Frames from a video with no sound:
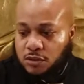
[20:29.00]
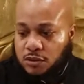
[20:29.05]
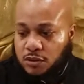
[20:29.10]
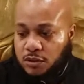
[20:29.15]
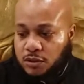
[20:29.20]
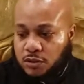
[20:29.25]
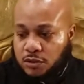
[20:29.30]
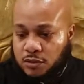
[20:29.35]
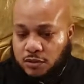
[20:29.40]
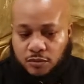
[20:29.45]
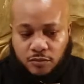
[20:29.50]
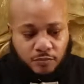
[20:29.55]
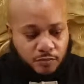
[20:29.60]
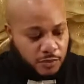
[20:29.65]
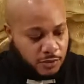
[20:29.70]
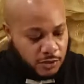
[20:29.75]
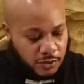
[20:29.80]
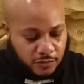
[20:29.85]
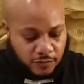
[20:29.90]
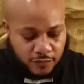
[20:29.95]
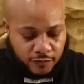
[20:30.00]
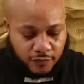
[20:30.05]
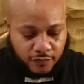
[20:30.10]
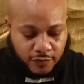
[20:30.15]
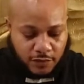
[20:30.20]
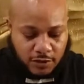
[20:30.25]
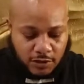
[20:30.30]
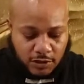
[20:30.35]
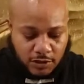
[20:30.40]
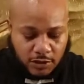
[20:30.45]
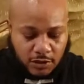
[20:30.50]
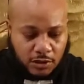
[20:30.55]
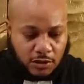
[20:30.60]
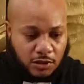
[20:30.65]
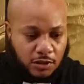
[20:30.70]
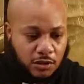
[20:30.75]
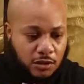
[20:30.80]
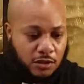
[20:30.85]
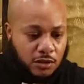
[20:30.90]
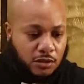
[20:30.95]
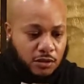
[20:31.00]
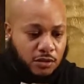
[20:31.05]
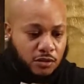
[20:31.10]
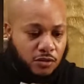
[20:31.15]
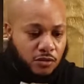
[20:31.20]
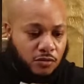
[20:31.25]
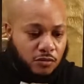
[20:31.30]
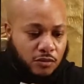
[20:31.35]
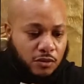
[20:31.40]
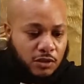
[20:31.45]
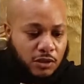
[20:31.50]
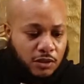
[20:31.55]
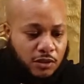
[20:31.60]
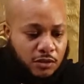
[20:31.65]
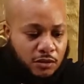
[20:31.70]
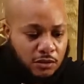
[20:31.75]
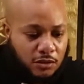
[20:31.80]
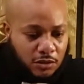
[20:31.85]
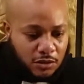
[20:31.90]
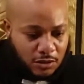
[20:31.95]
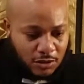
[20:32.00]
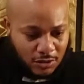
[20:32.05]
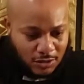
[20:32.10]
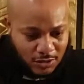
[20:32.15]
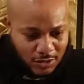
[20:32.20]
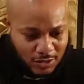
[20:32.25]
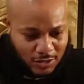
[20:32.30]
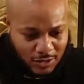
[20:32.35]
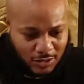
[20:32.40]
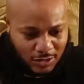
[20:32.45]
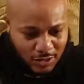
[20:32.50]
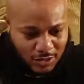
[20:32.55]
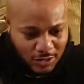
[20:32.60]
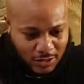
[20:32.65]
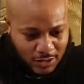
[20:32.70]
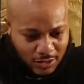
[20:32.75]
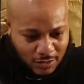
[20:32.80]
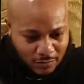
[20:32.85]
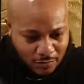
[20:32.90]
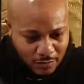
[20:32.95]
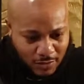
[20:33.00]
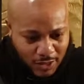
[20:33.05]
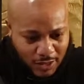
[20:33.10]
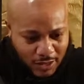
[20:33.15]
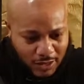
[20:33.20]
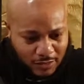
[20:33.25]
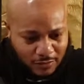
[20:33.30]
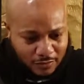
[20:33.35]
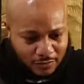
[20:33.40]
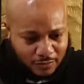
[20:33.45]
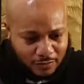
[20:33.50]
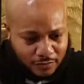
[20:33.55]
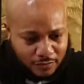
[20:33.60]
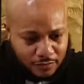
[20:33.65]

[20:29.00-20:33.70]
Get a little bit of coconut in the bottom.